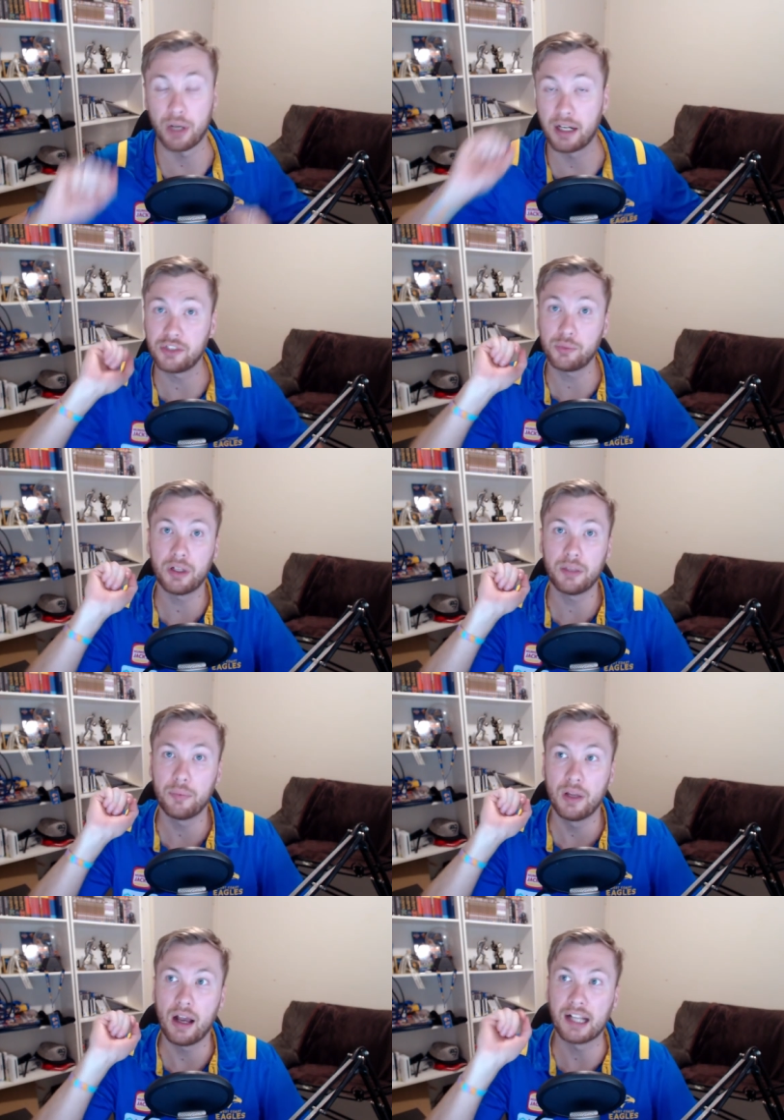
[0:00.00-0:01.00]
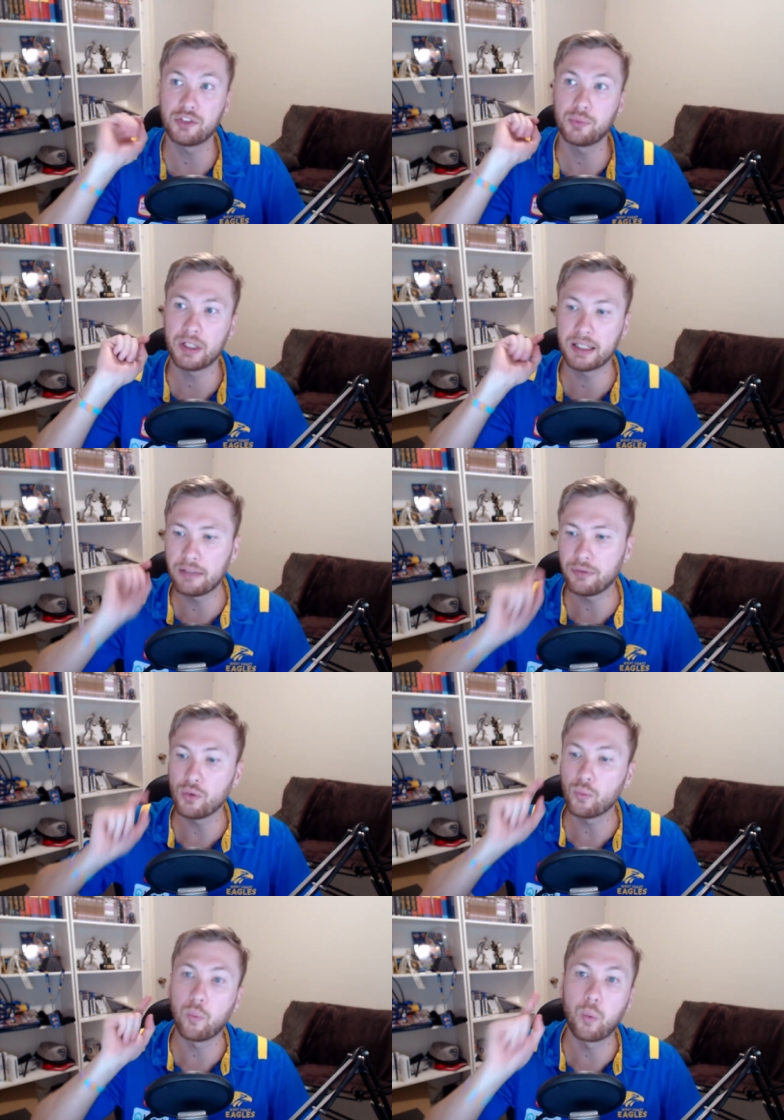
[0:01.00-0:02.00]
But I just want to, I just want to give
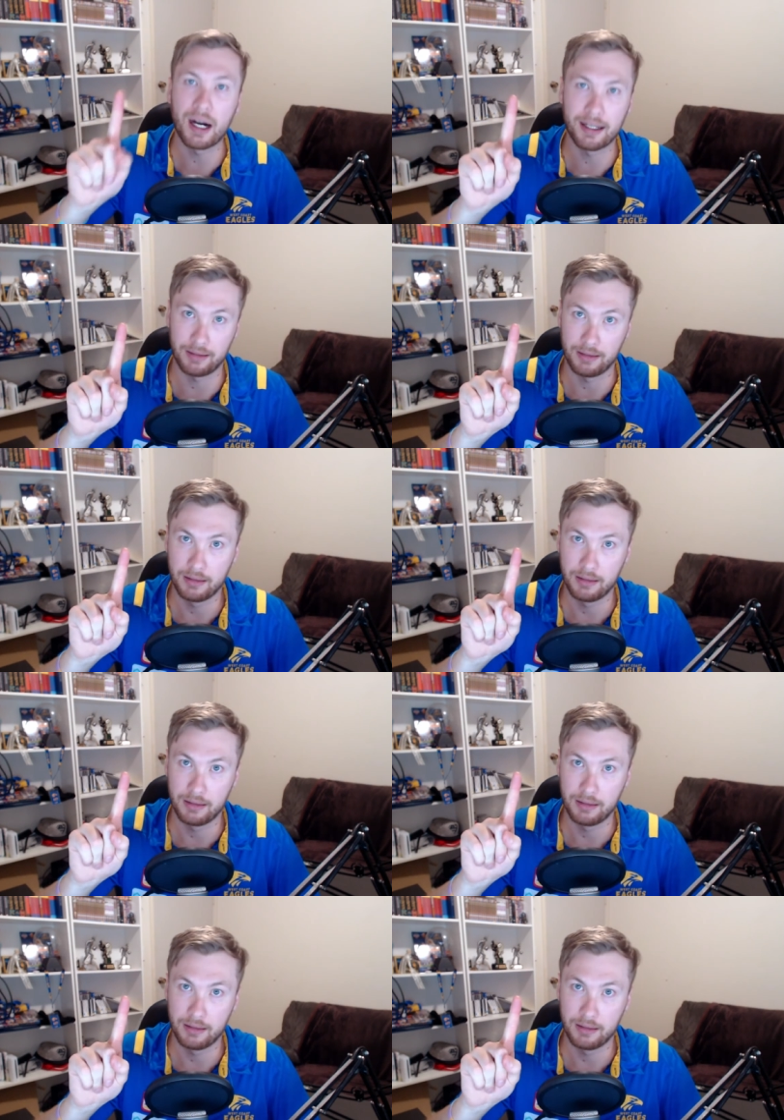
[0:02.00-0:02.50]
you one,